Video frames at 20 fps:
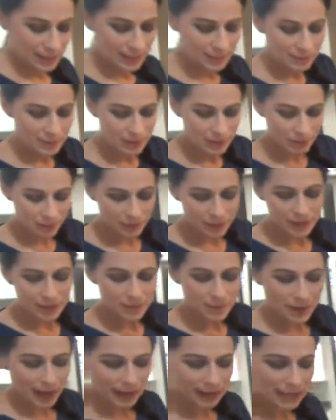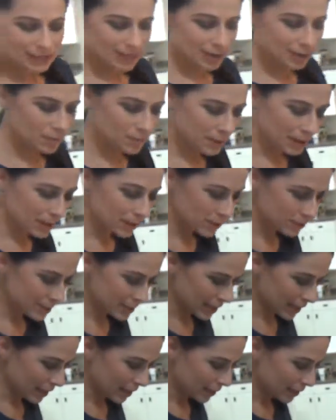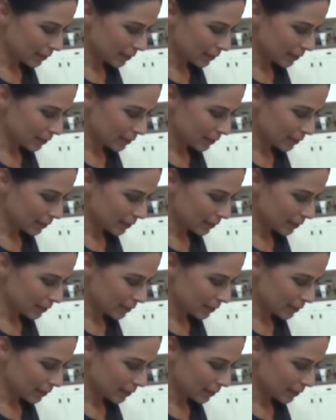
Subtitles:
I'm going to read the pack cell by using